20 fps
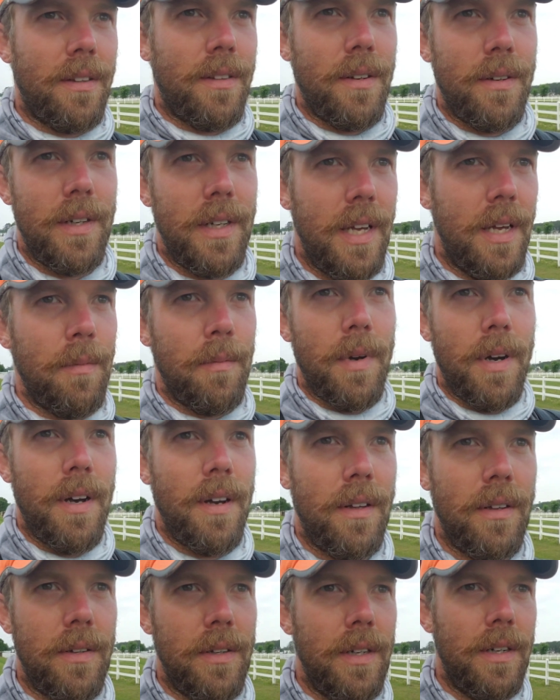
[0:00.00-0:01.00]
38
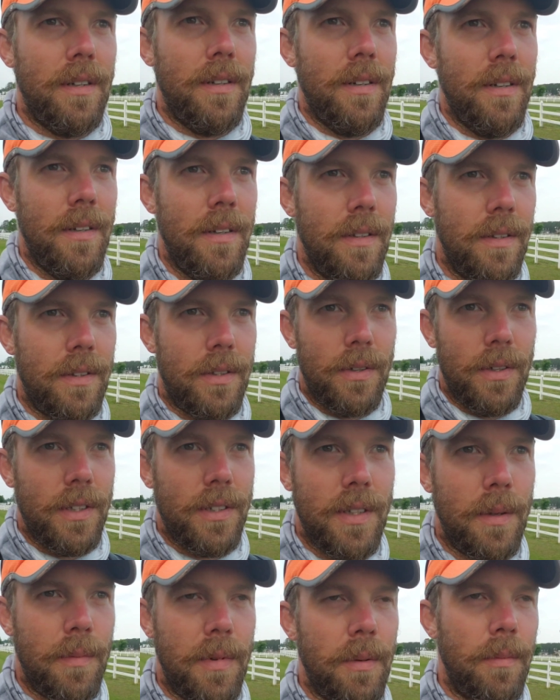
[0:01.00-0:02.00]
mile or a 30
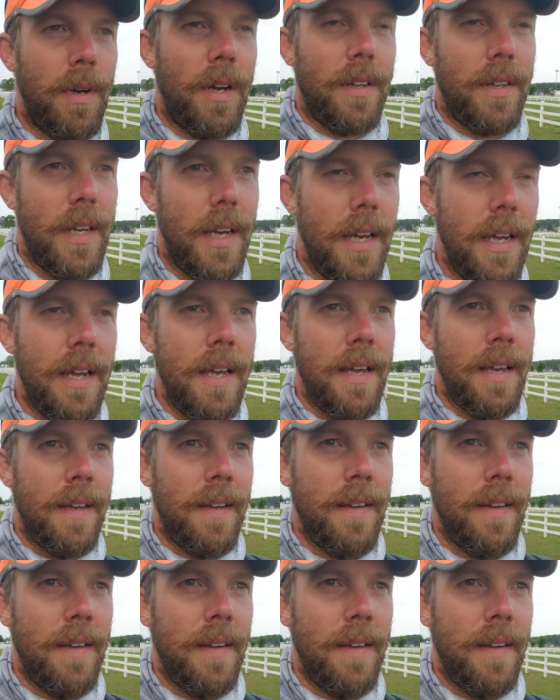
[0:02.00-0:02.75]
something mile day.